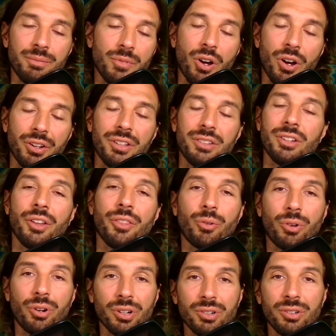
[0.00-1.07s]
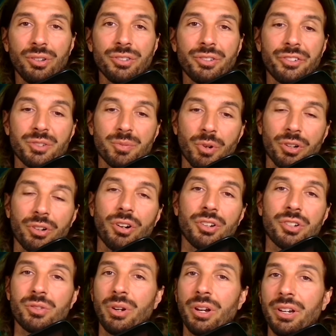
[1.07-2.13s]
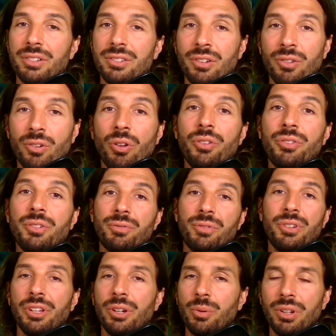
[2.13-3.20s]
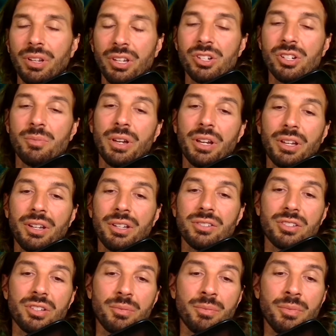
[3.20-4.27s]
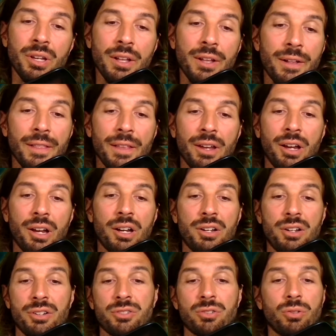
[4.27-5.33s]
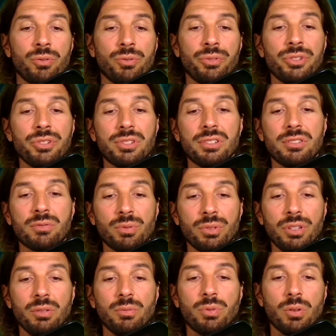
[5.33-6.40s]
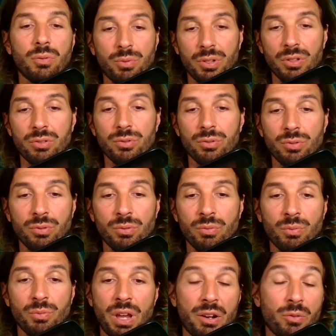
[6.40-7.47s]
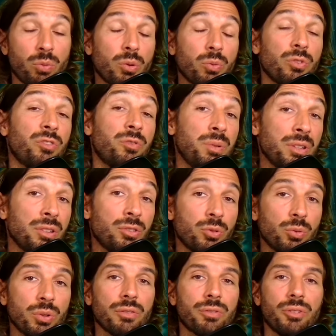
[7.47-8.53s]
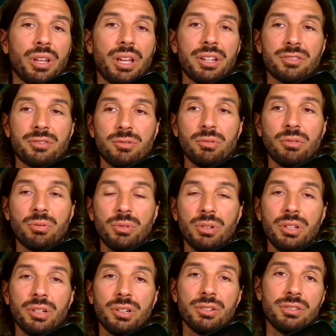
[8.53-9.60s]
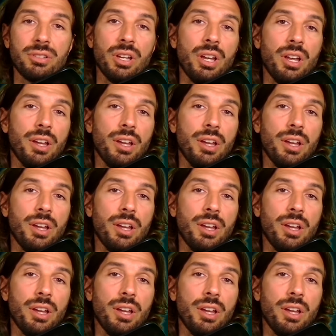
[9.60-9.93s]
audit on the oracles and the smart contracts on all the different liquidation mechanism uh, so this is really what we do and what we've been doing for the last two three years